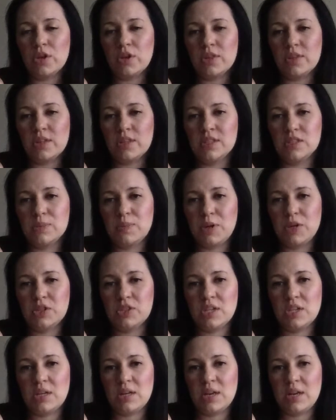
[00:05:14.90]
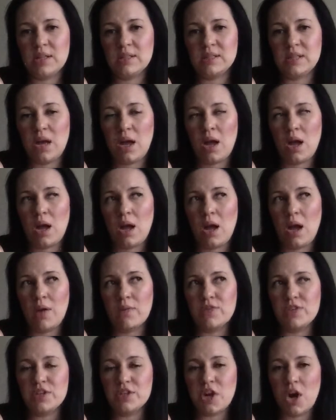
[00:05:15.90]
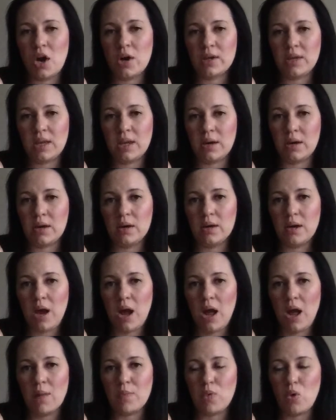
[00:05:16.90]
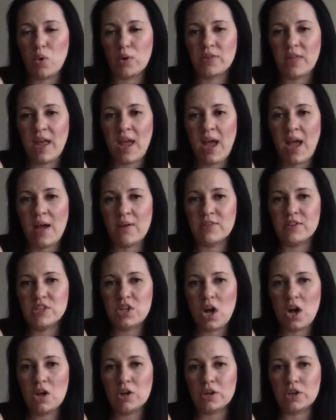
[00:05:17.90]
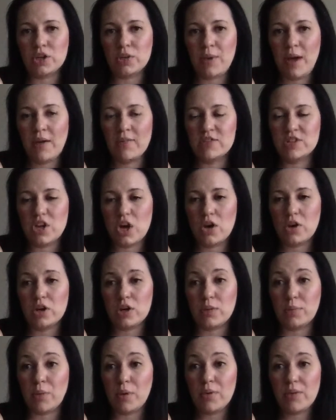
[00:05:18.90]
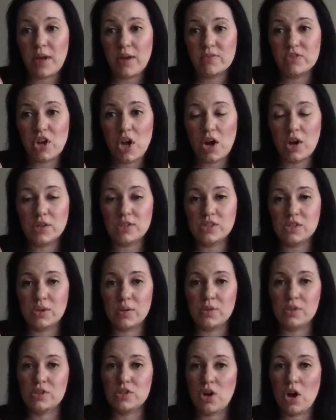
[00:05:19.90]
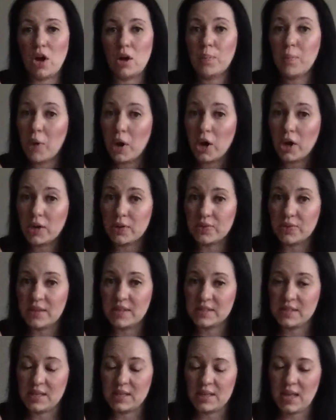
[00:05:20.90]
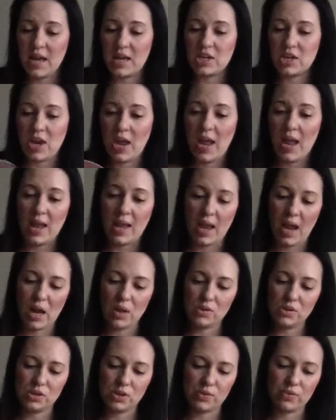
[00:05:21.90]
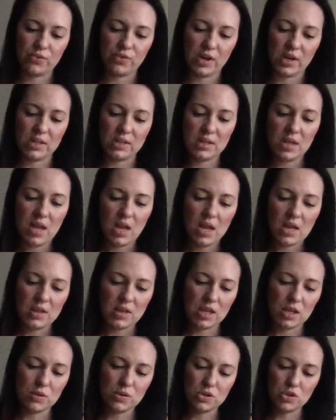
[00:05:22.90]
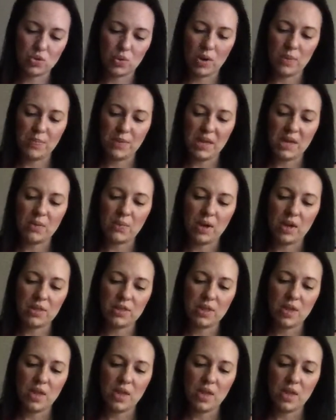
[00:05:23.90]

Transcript: this person is of the dog year, or they have a dog, or you have a dog, or you both have dogs. You go to the dog park and things like that, and you hang out. So a friend that you enjoy being with.